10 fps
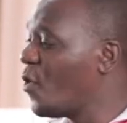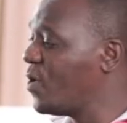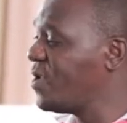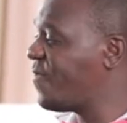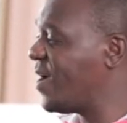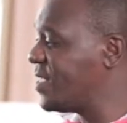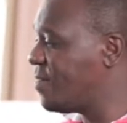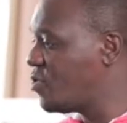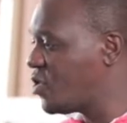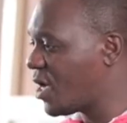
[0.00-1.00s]
When it finds
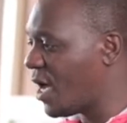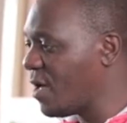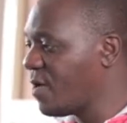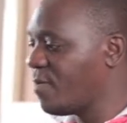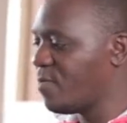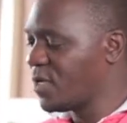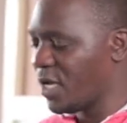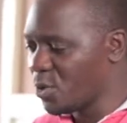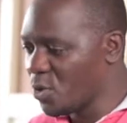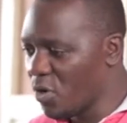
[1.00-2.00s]
a Muchiga,
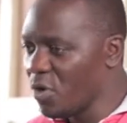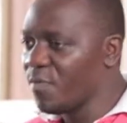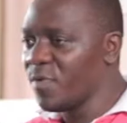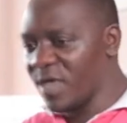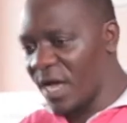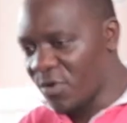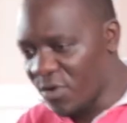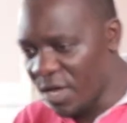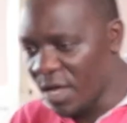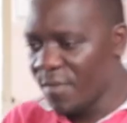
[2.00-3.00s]
Teso,
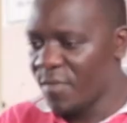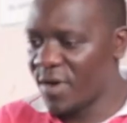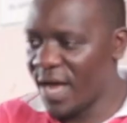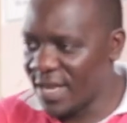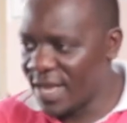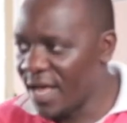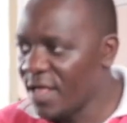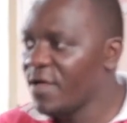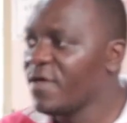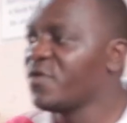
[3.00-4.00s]
Munyankole, Muganda,
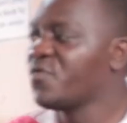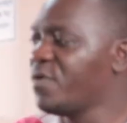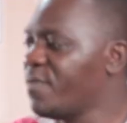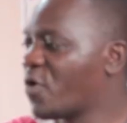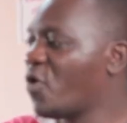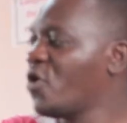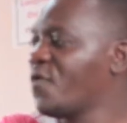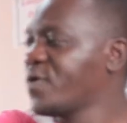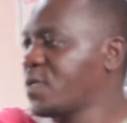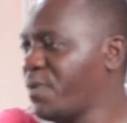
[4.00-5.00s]
it will make all
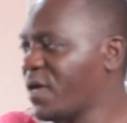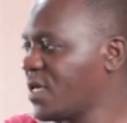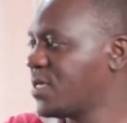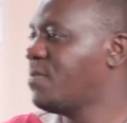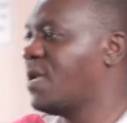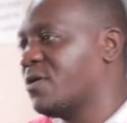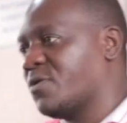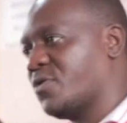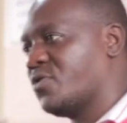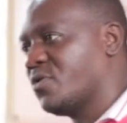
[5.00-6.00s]
of you speak the same
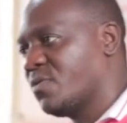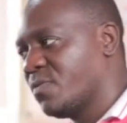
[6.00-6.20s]
language.